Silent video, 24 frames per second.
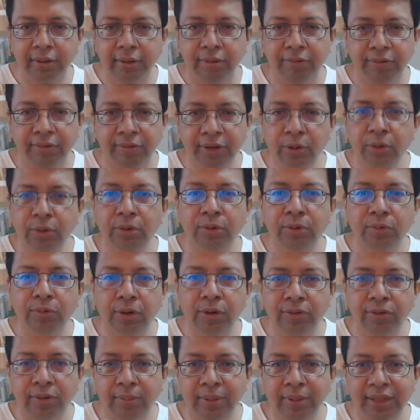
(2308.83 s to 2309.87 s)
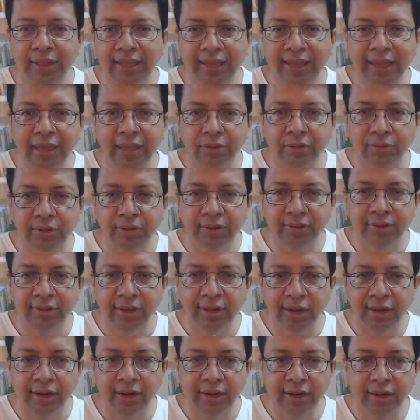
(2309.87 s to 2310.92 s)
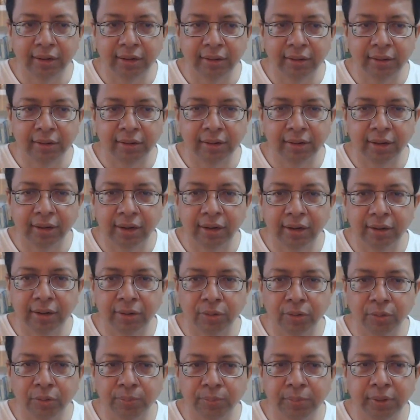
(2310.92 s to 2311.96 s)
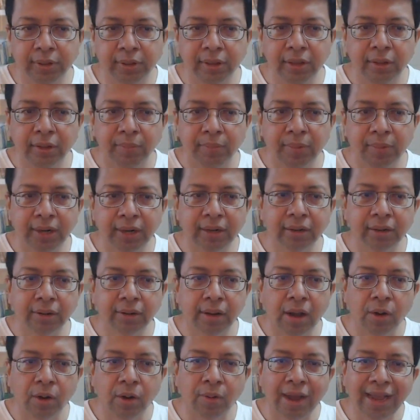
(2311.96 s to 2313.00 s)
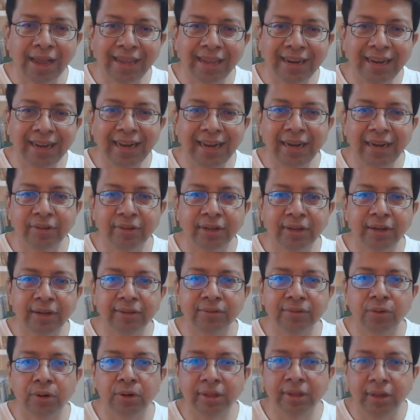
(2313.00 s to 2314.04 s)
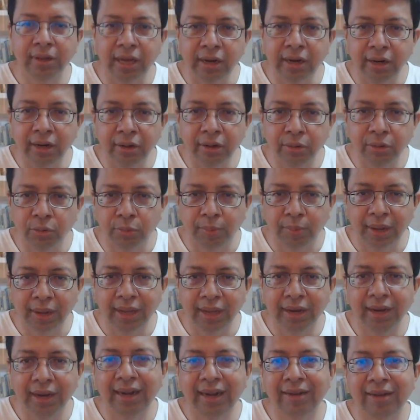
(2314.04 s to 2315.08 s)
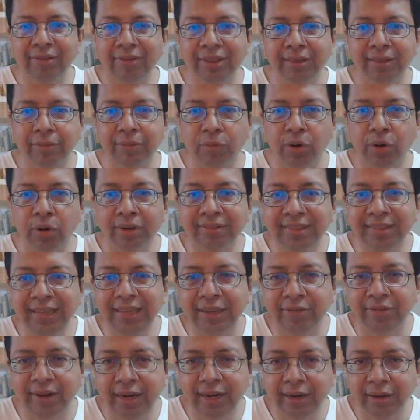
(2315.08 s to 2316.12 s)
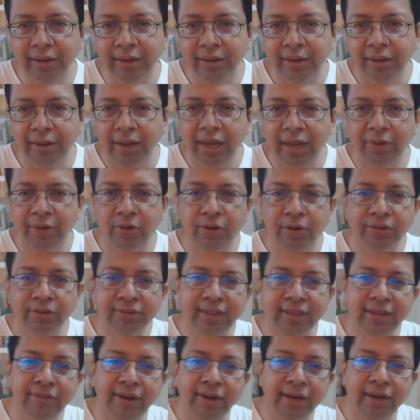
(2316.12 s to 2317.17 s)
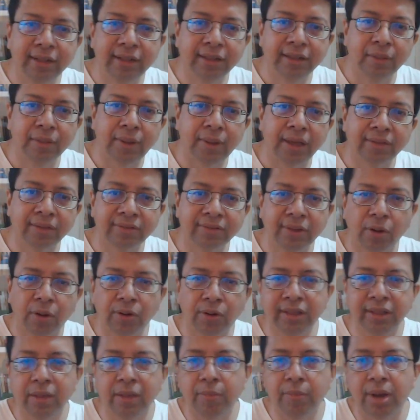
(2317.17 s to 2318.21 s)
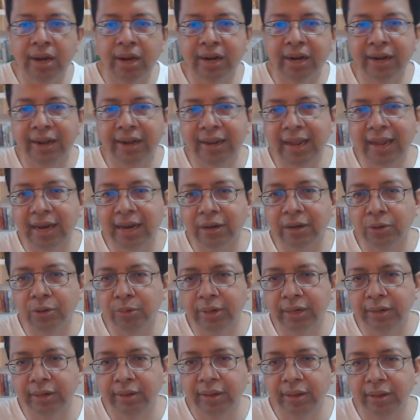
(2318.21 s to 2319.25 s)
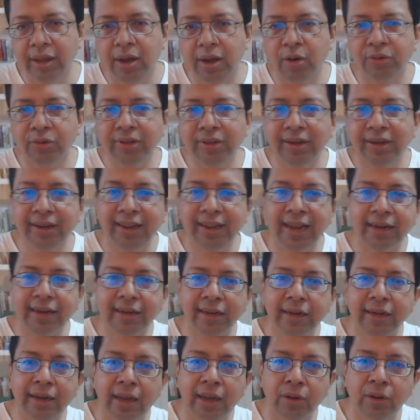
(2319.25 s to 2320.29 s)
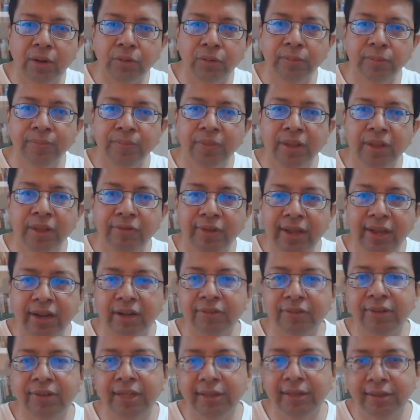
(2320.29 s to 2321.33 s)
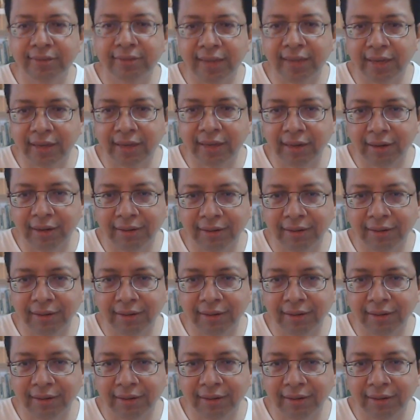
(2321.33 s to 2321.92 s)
We don't know what will be the case with this current group, but how I relate with it is not the current group. I relate with what is the event and what is the event in the past? How did the market react to it? How is it reacting now? Where are we in the cycle?